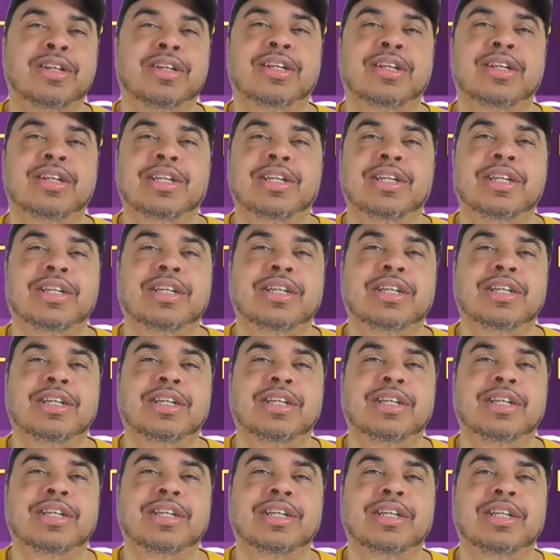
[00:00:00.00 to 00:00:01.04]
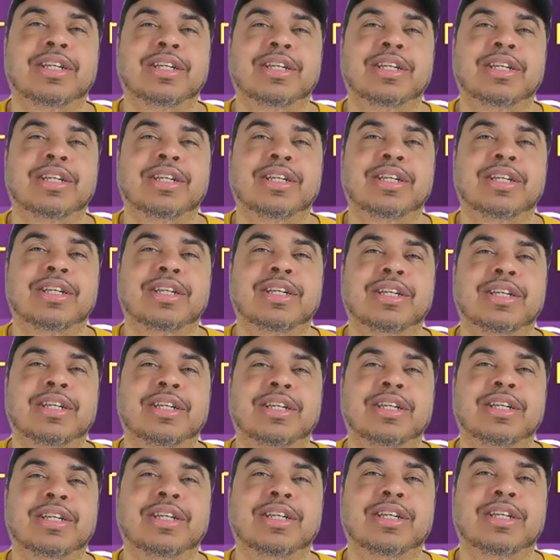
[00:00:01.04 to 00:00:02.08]

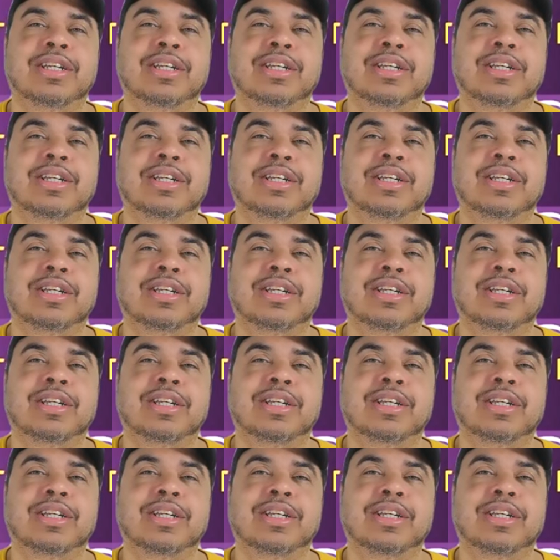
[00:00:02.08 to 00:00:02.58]
[no speech]